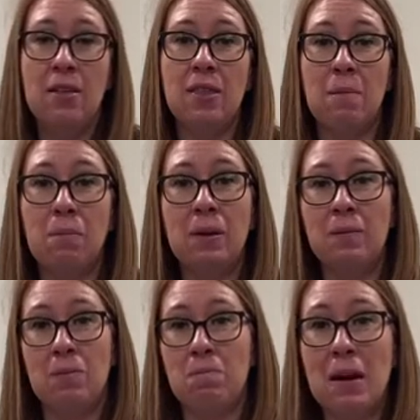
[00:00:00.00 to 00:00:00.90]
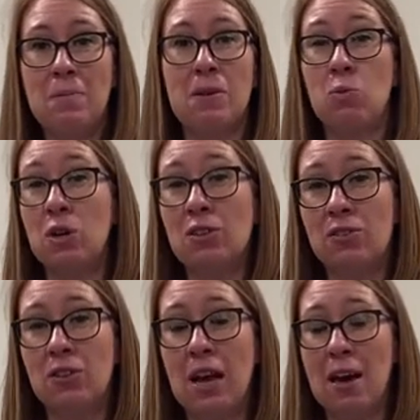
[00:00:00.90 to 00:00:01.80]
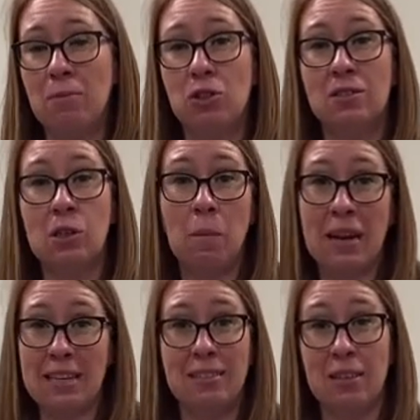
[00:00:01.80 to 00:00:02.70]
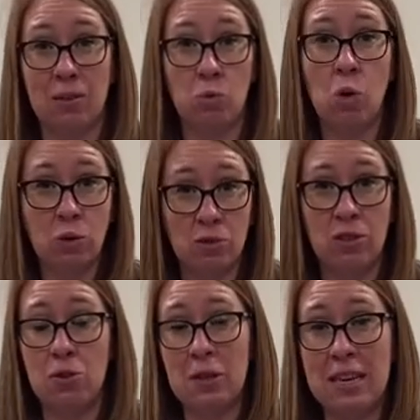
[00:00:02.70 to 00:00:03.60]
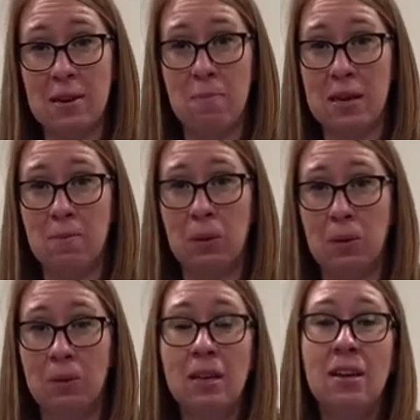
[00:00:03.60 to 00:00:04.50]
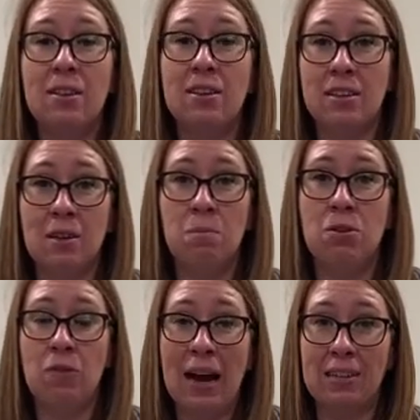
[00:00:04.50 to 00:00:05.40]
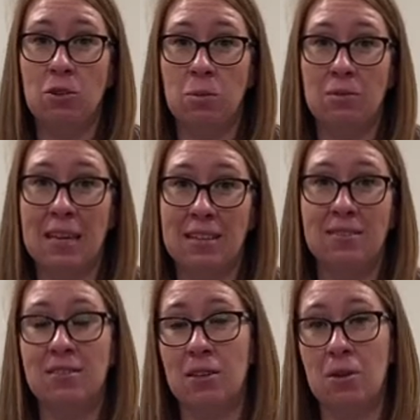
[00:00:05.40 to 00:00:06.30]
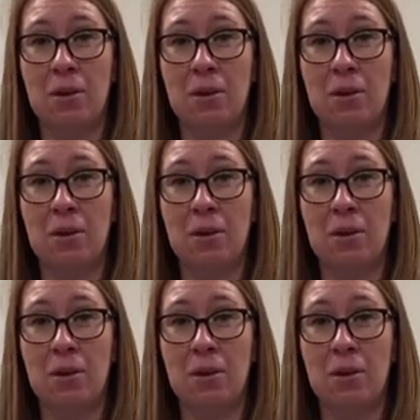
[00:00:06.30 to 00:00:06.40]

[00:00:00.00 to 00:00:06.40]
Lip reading: then it might be worth just nominating 1 or 2 key people that you can provide updates to,